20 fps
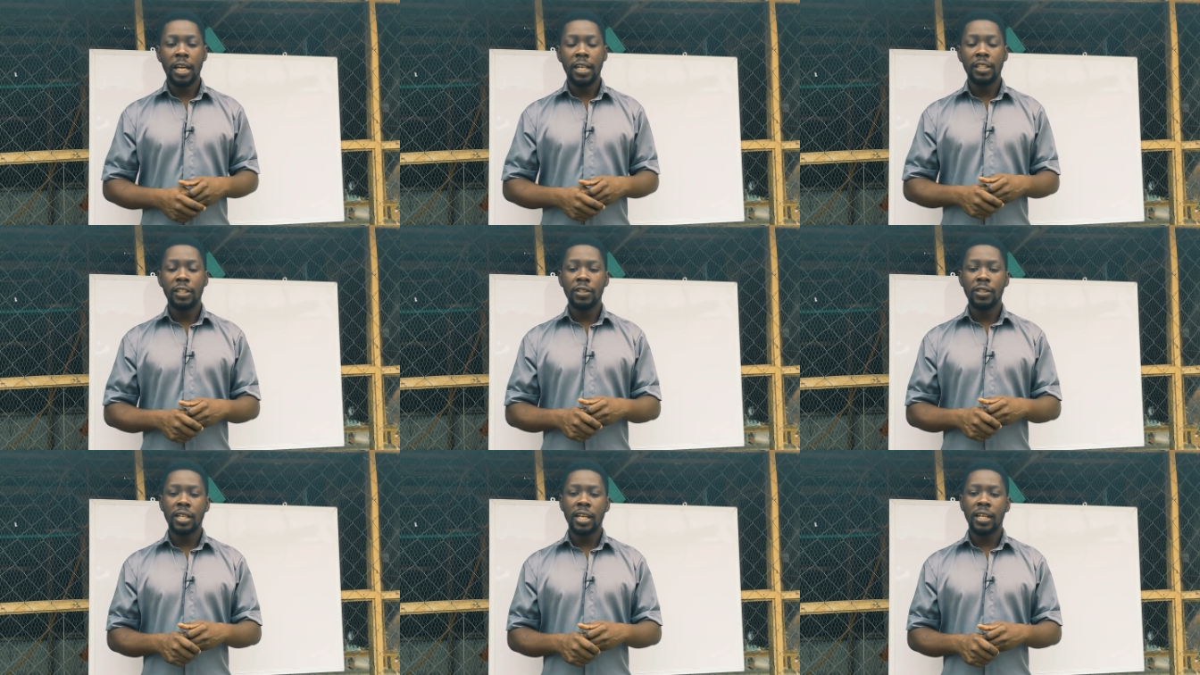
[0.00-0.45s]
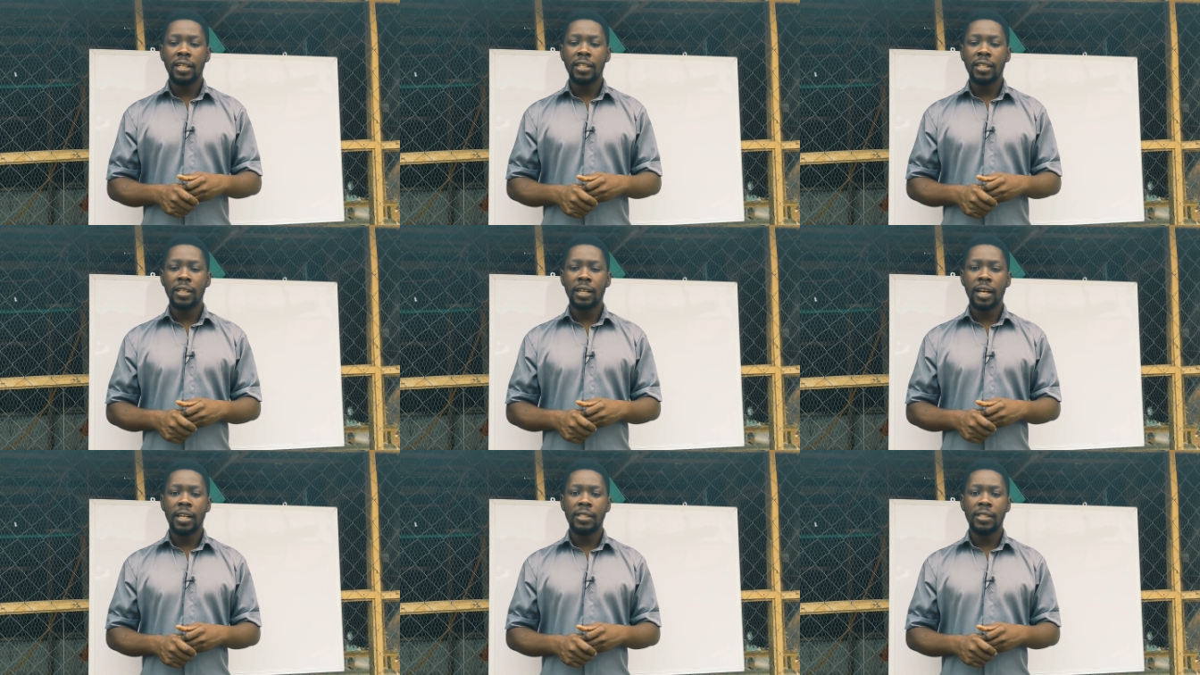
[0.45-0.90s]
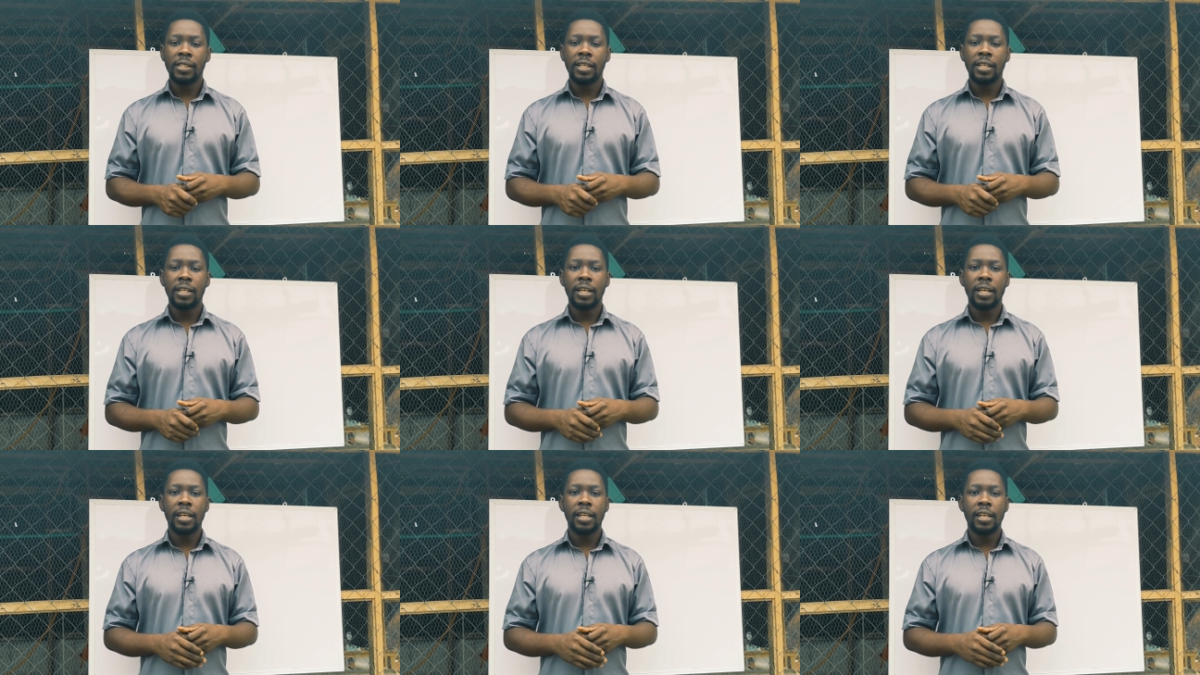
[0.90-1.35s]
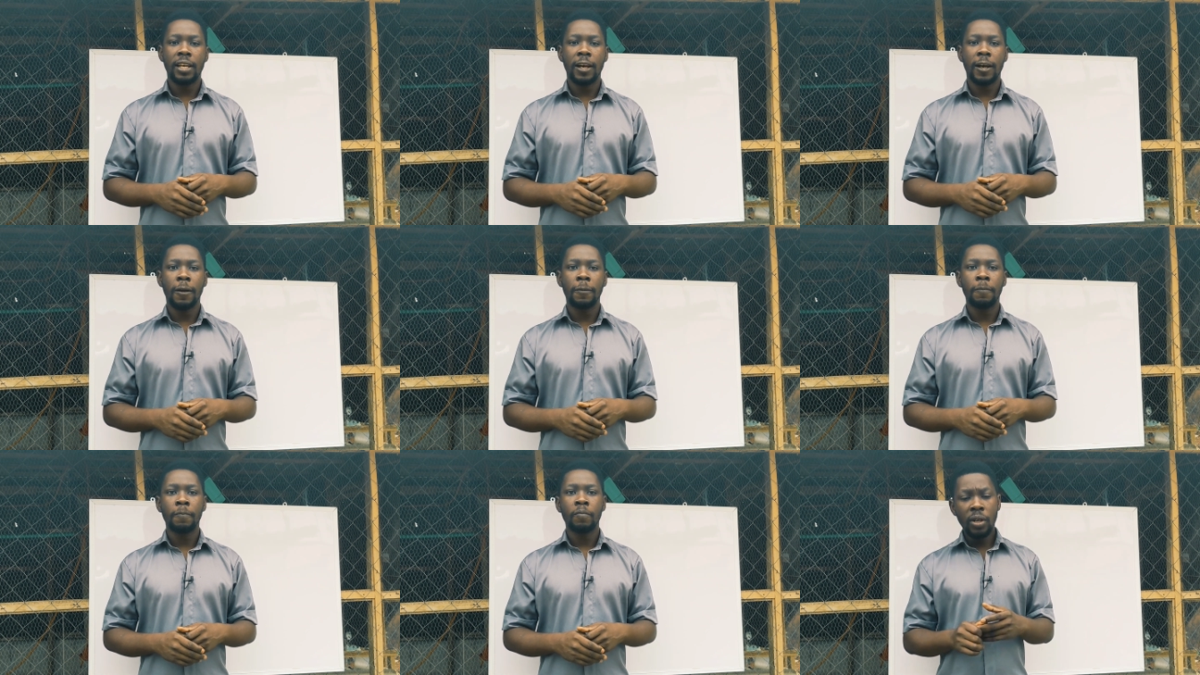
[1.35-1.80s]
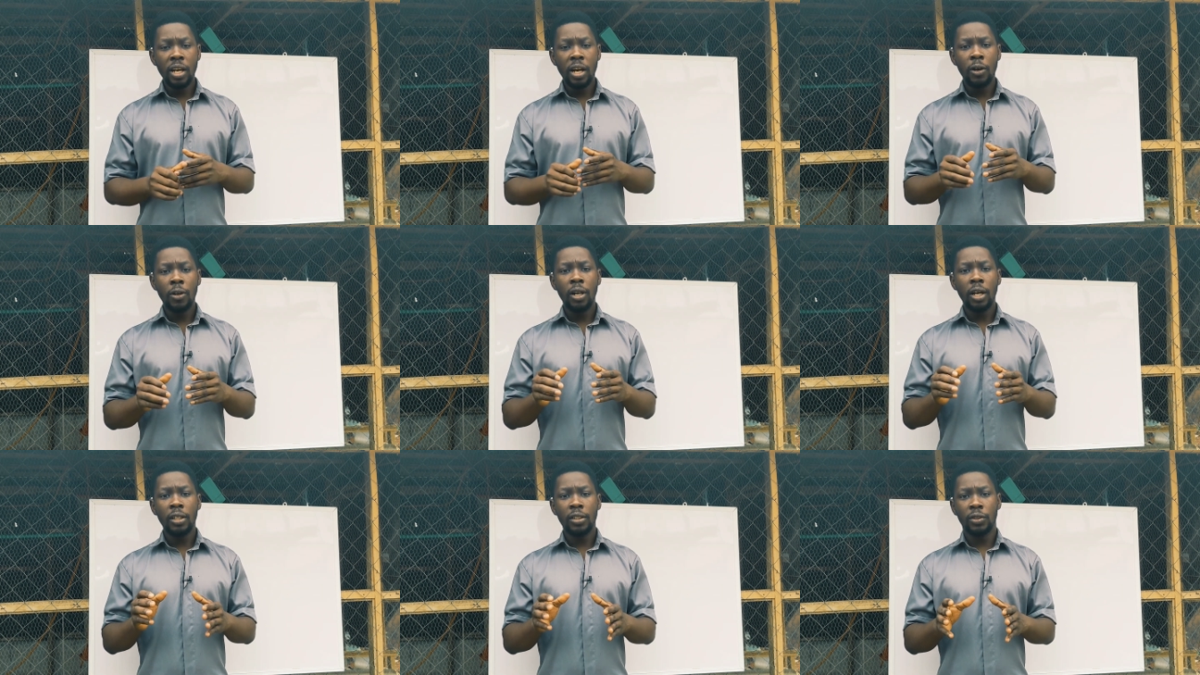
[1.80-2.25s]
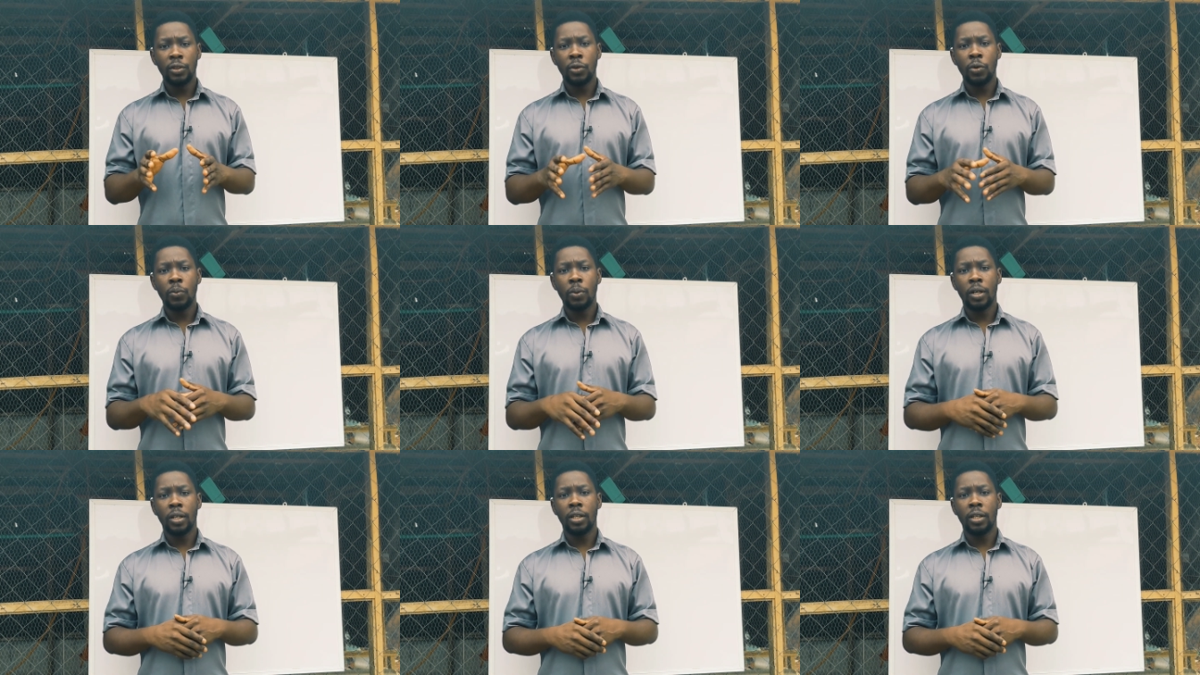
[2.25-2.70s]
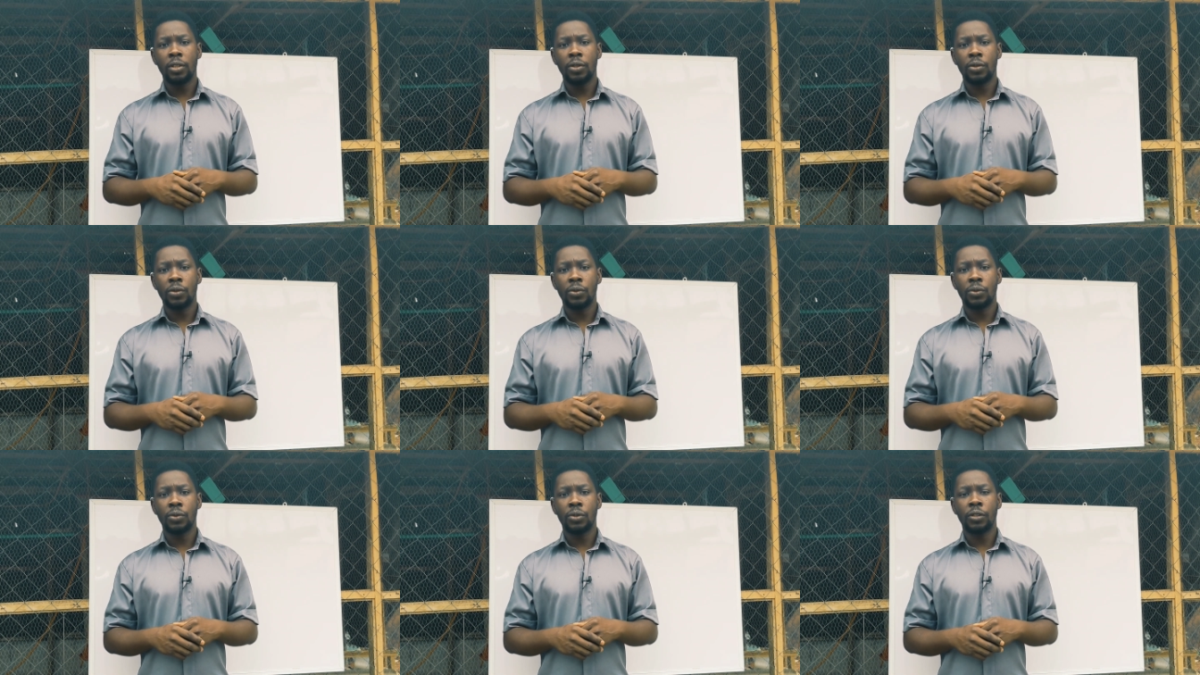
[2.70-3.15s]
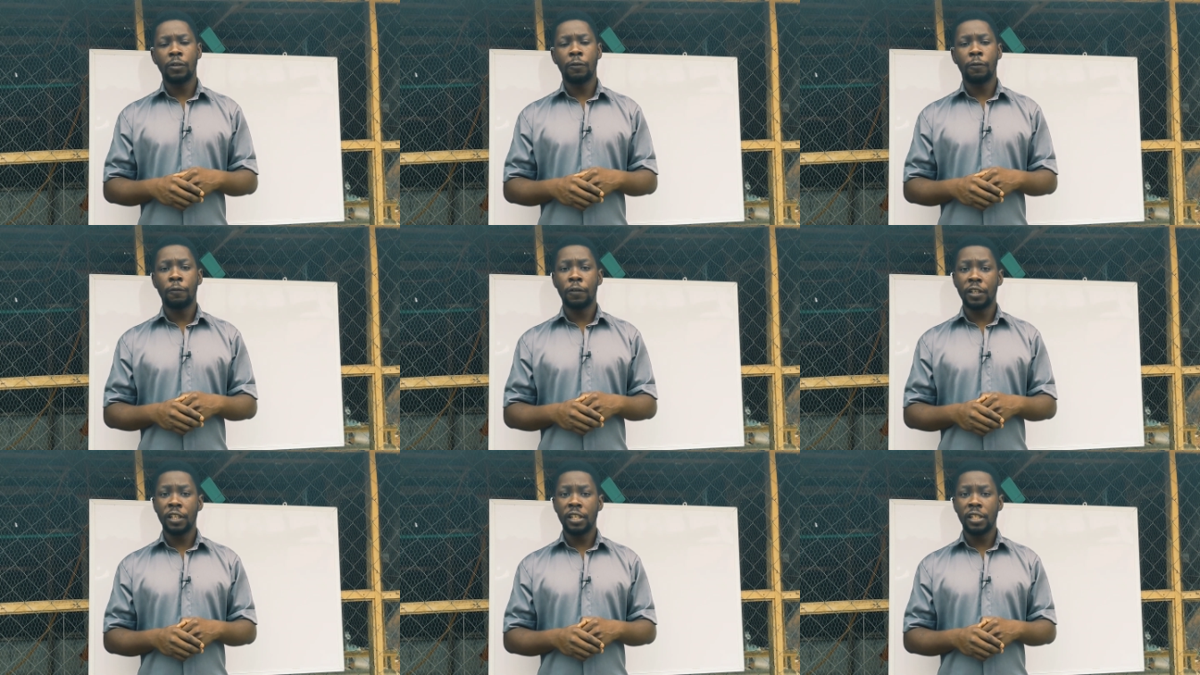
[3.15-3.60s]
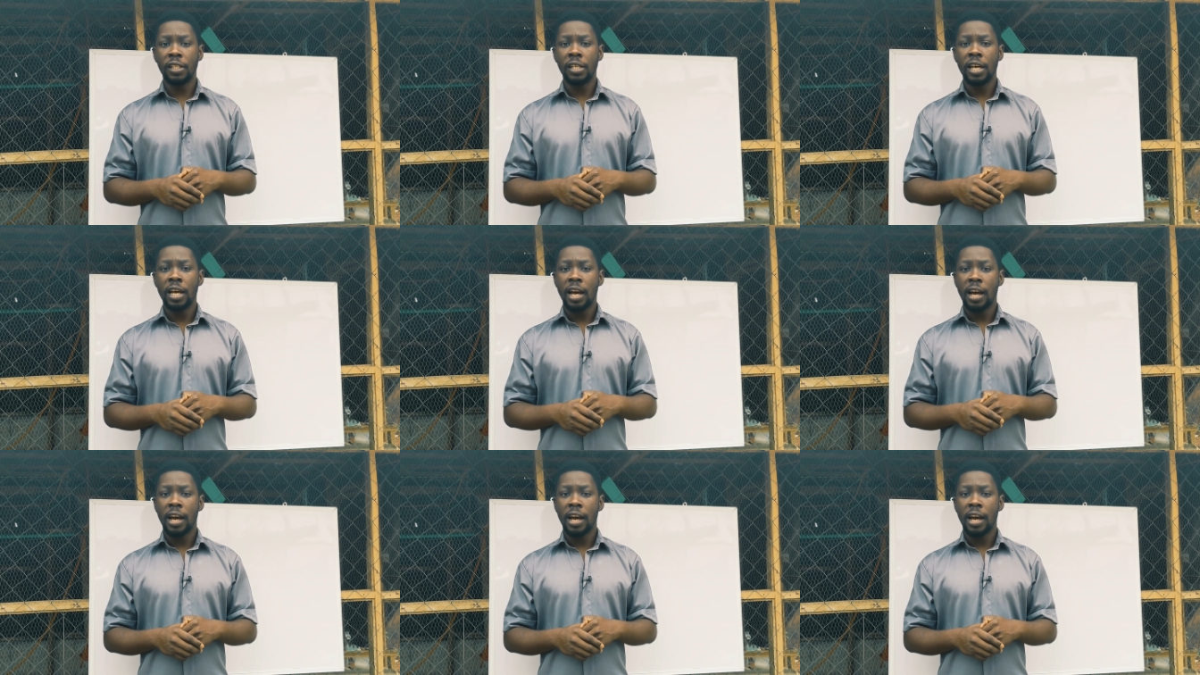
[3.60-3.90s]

And just like I said earlier, okay, I would like to go back a little to the feeding